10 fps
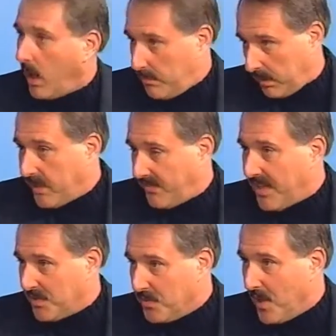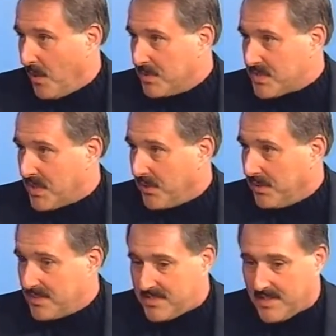I mm. believe mm. they do know.
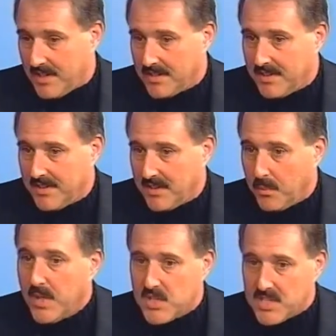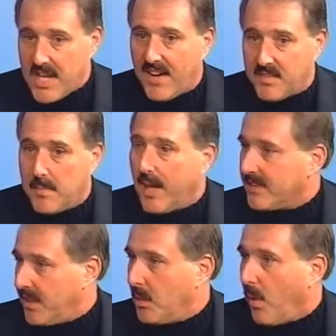So it's. Uh, we just have to be
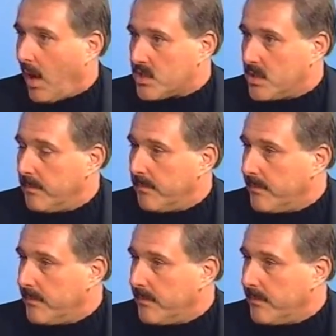out there to watch them.